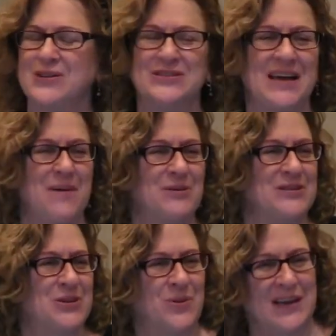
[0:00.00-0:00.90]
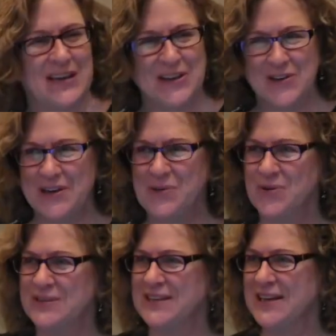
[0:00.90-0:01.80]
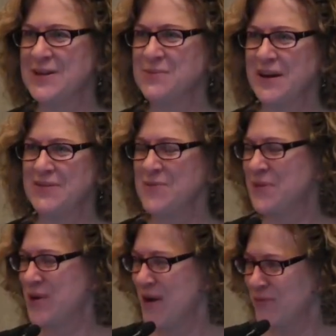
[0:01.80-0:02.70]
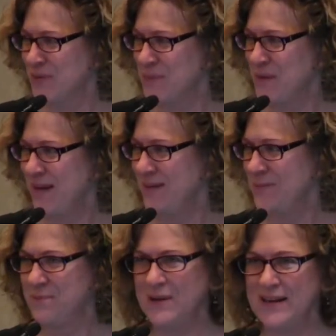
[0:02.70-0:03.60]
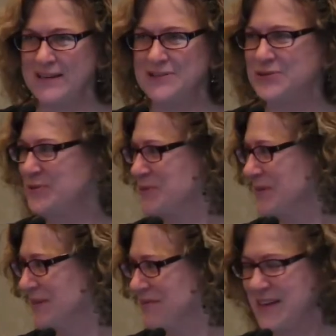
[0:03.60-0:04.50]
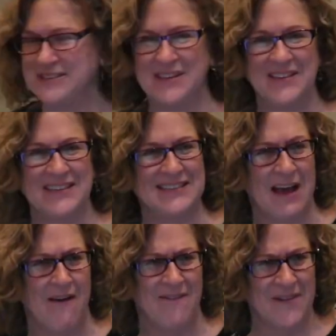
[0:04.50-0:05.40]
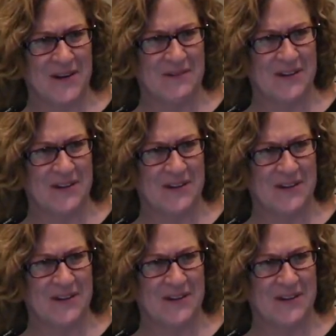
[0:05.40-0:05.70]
establish that we clearly weren't taking money from the offering plate to invest in these very,